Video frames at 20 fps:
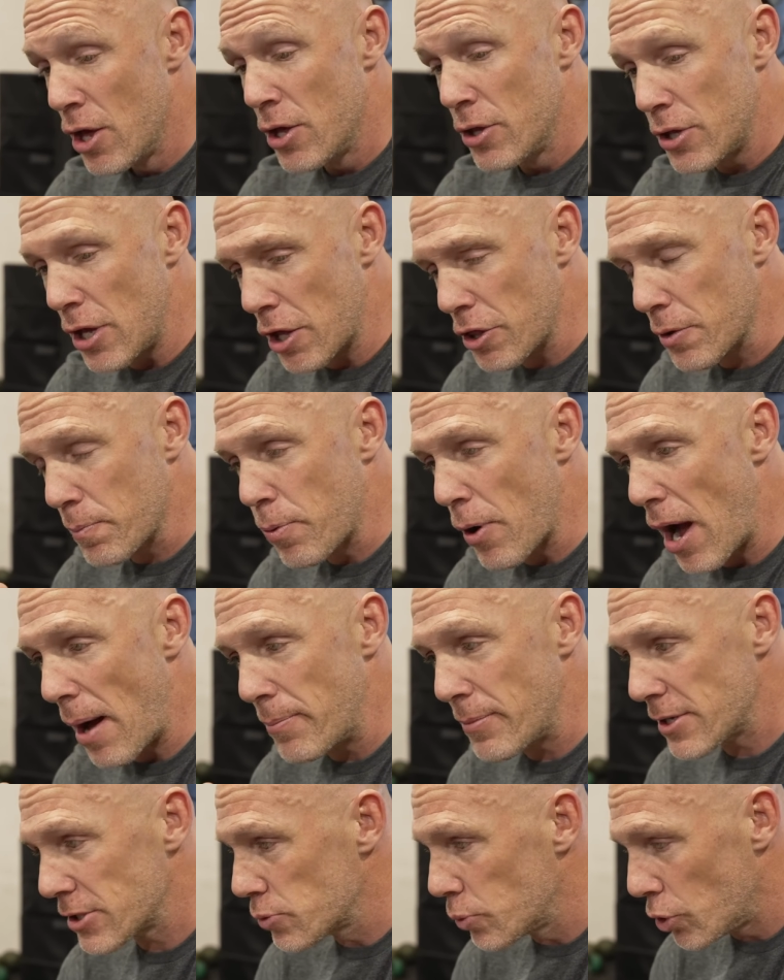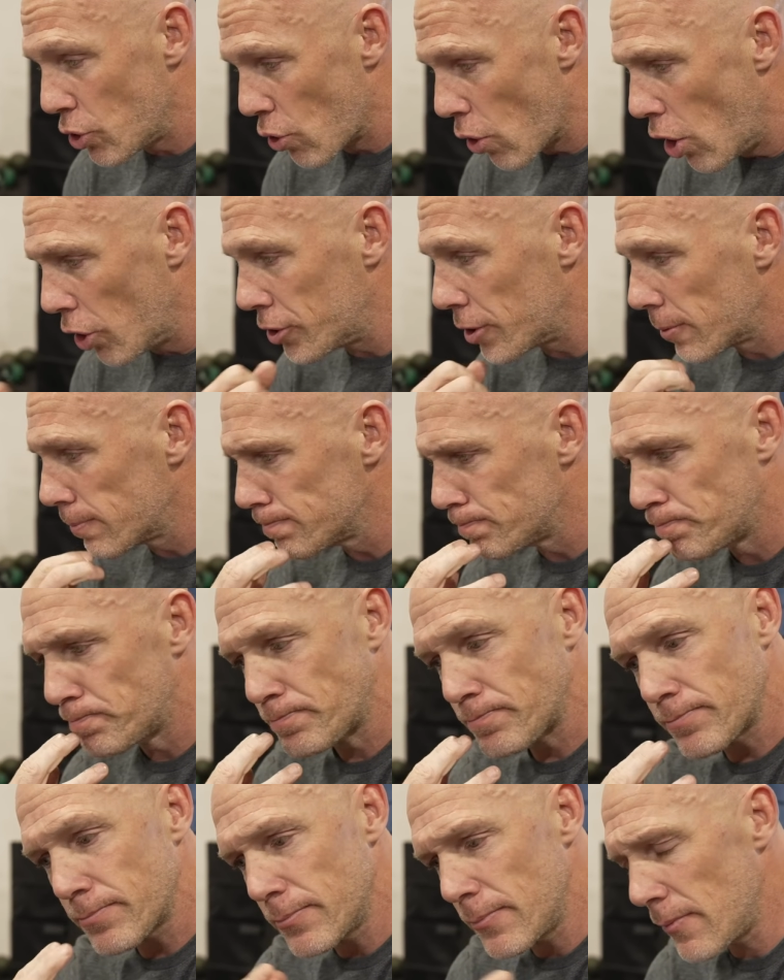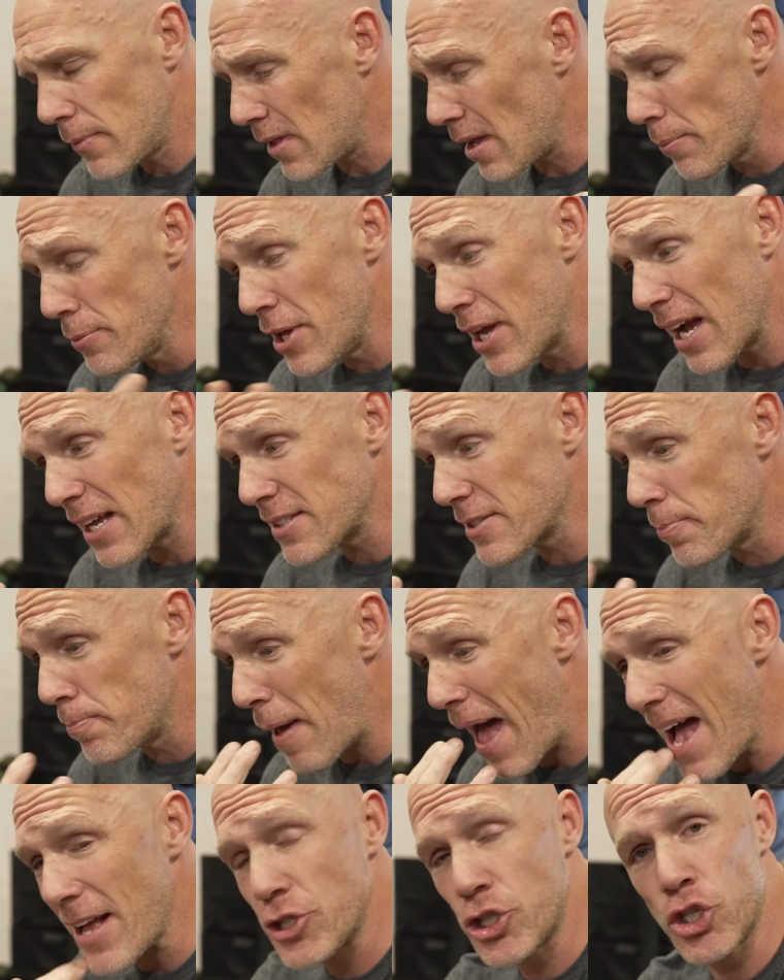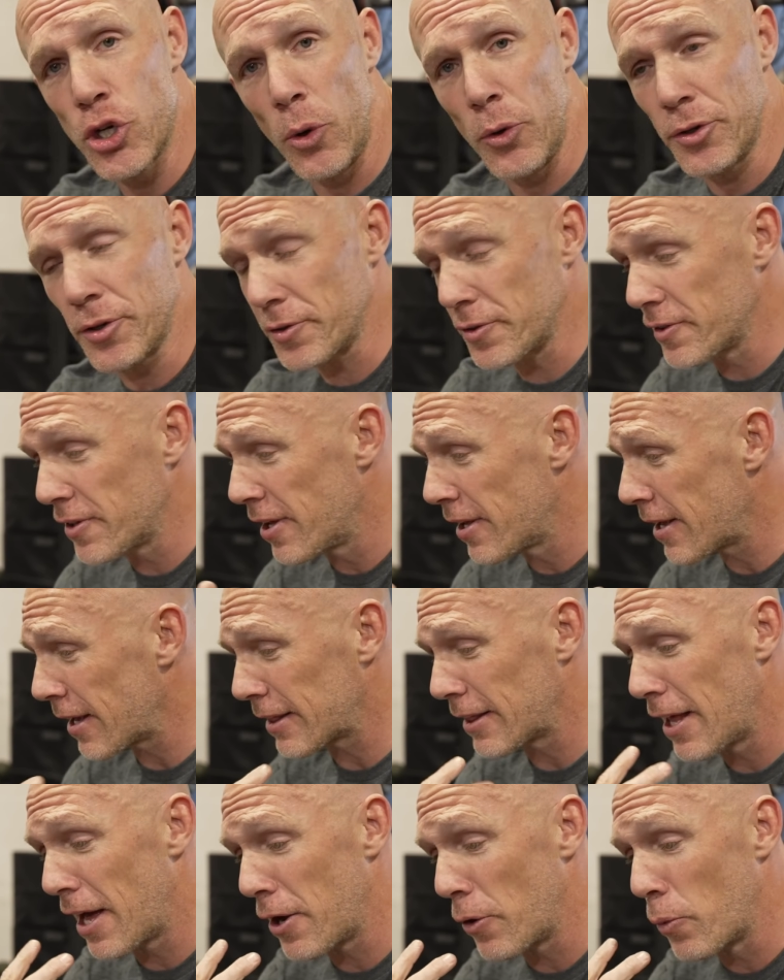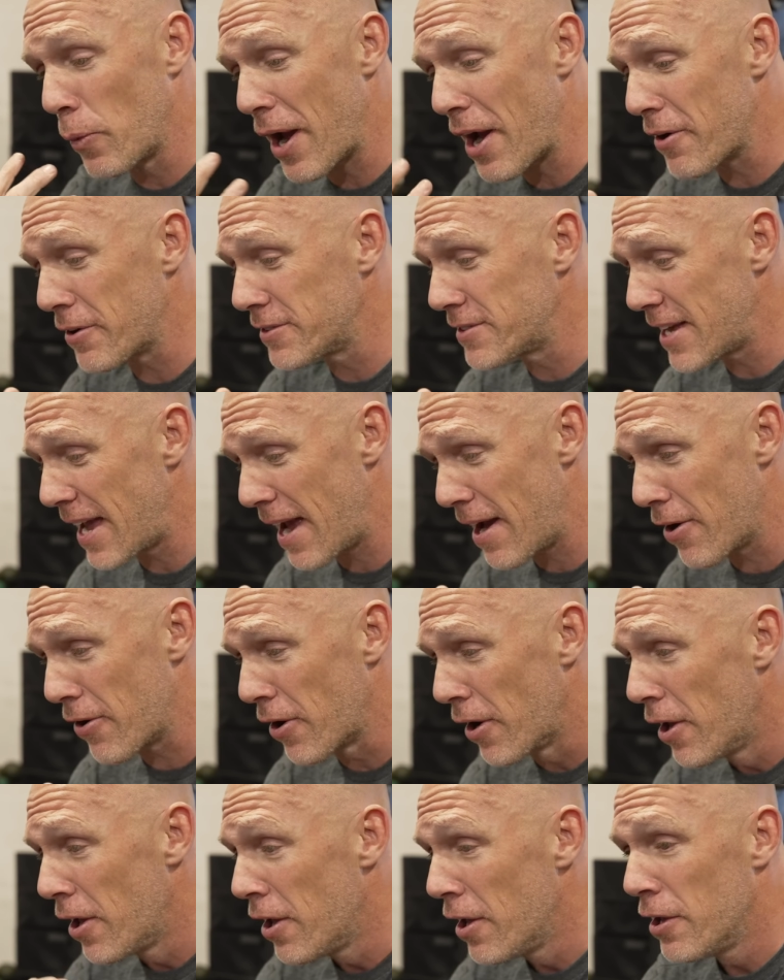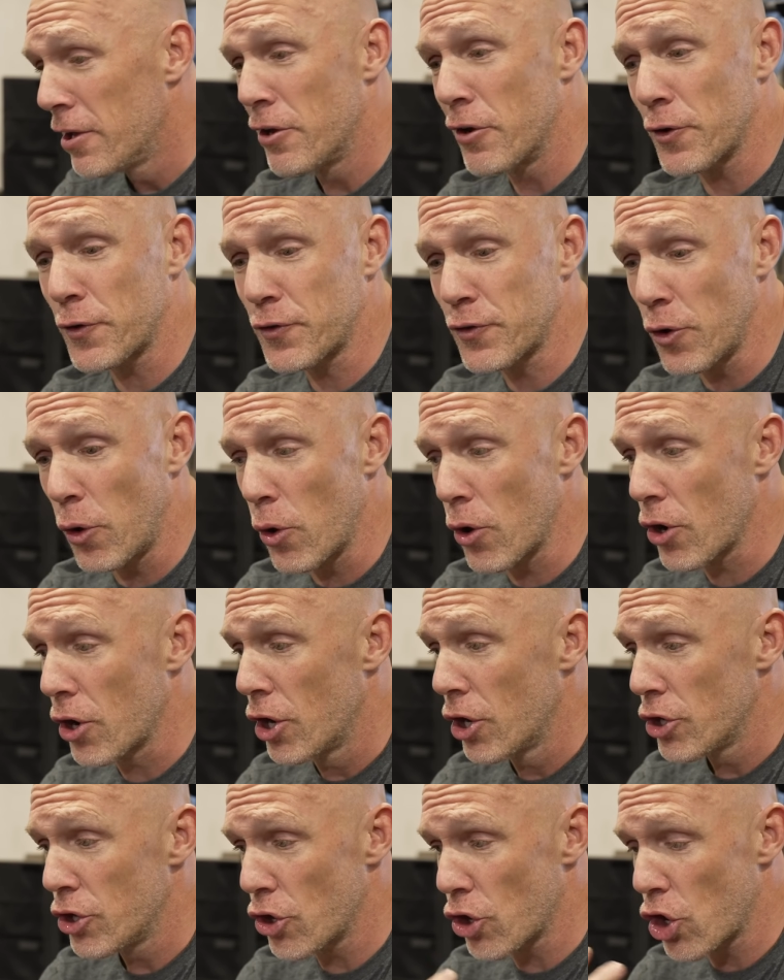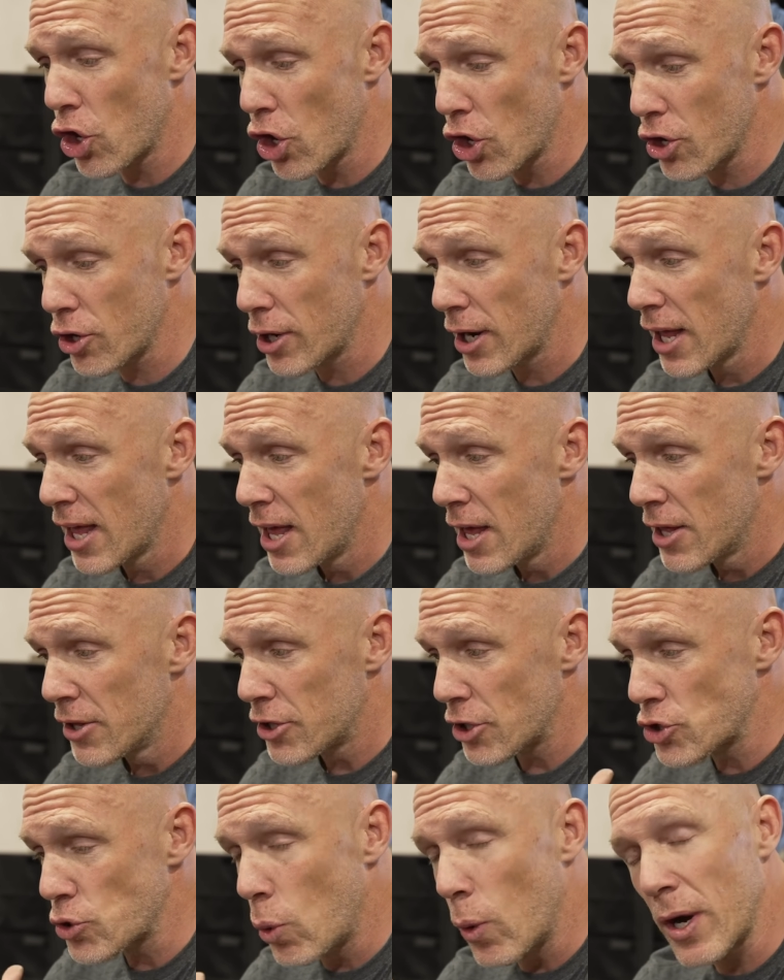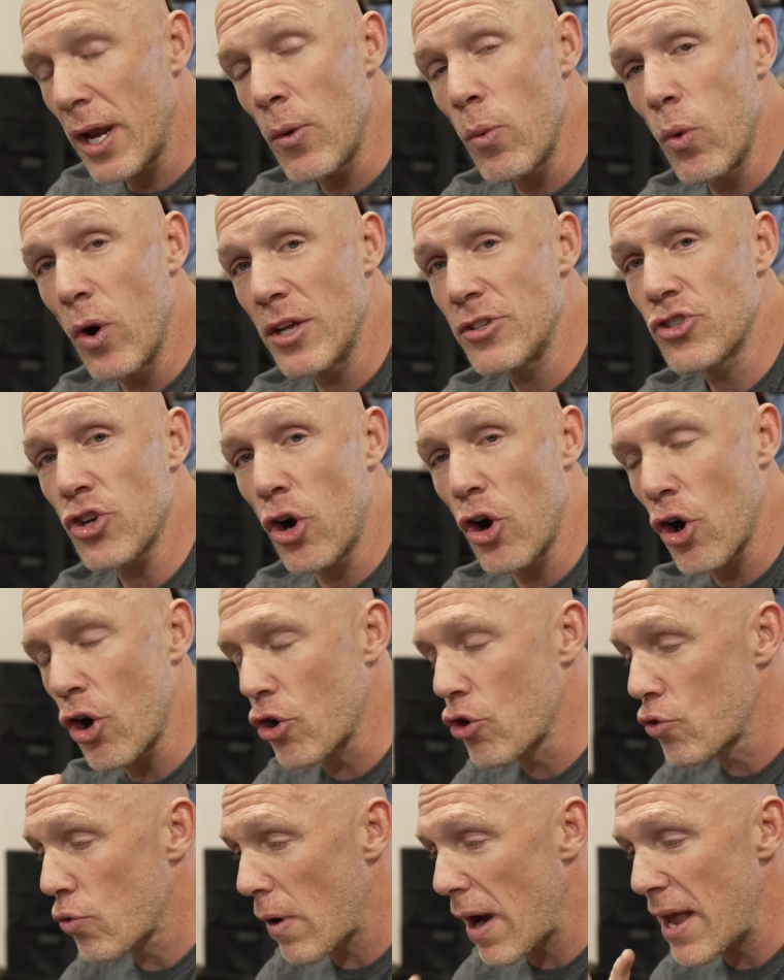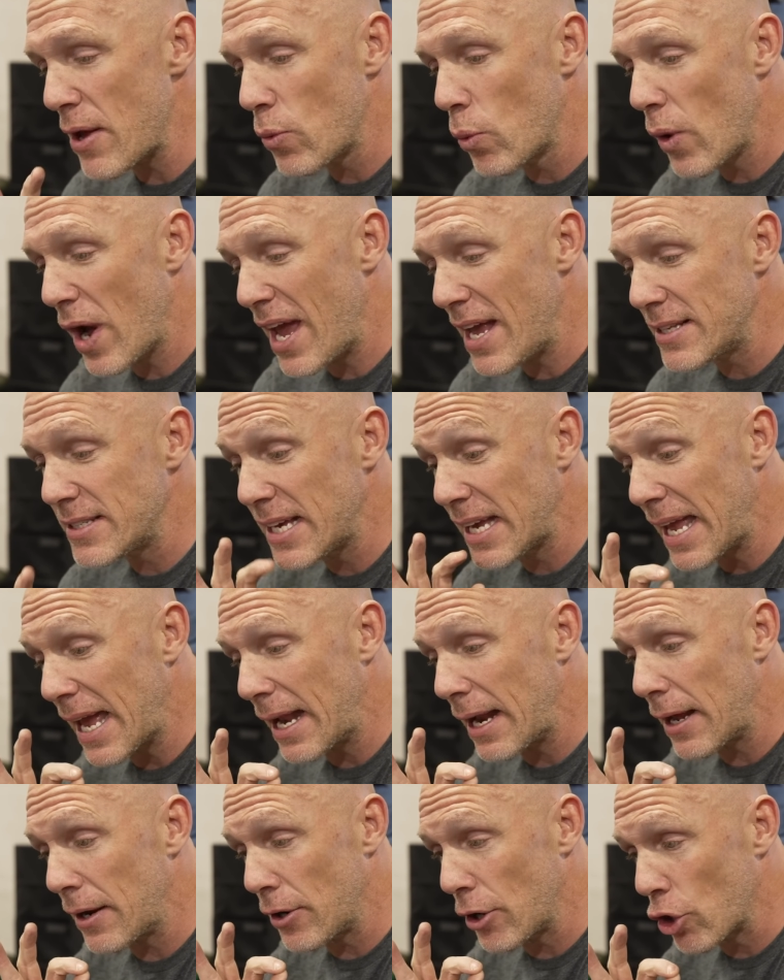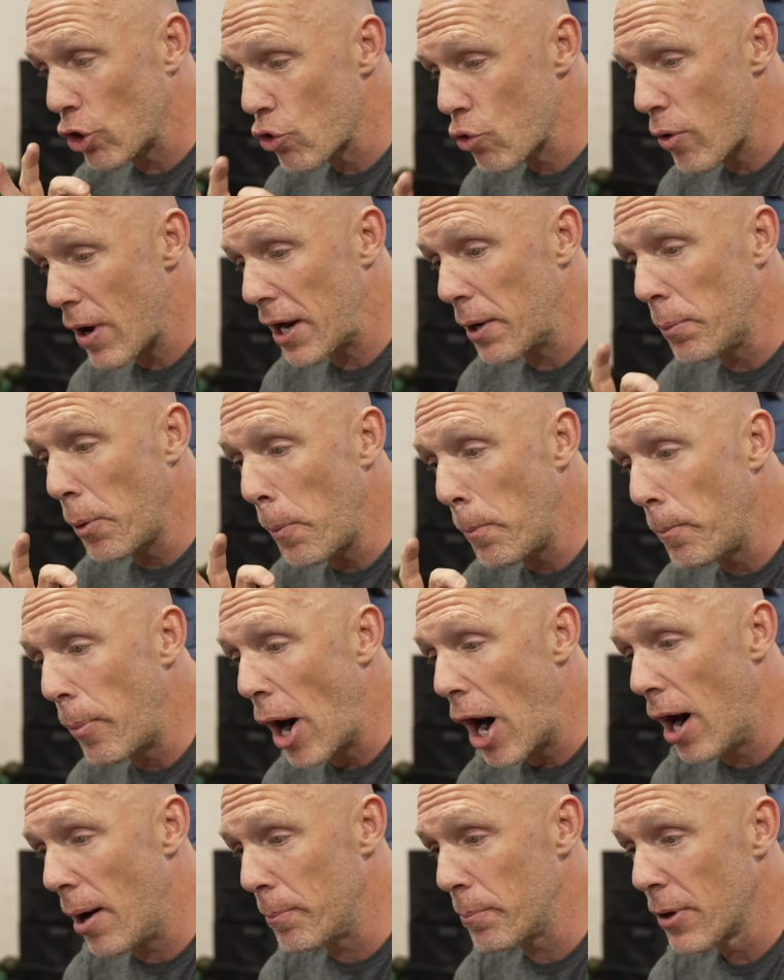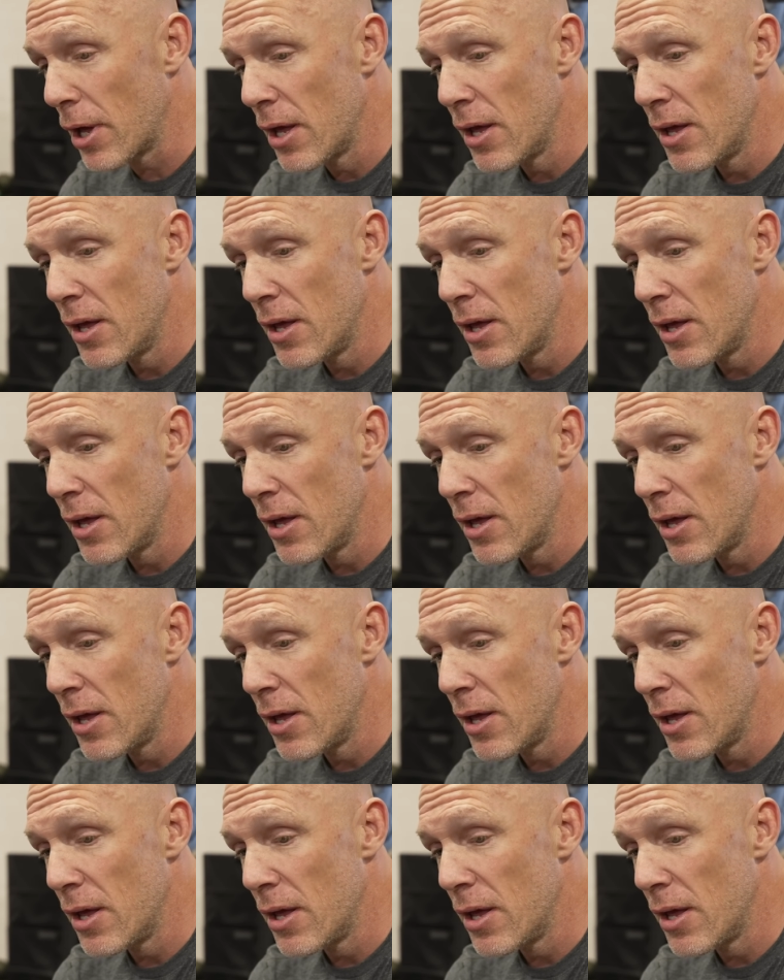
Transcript: The other problem is when you're older, you got some bad shoulders, you got a lot of wear and tear, you're sore, you're hurt. The 21s are a great way to get an incredible pump,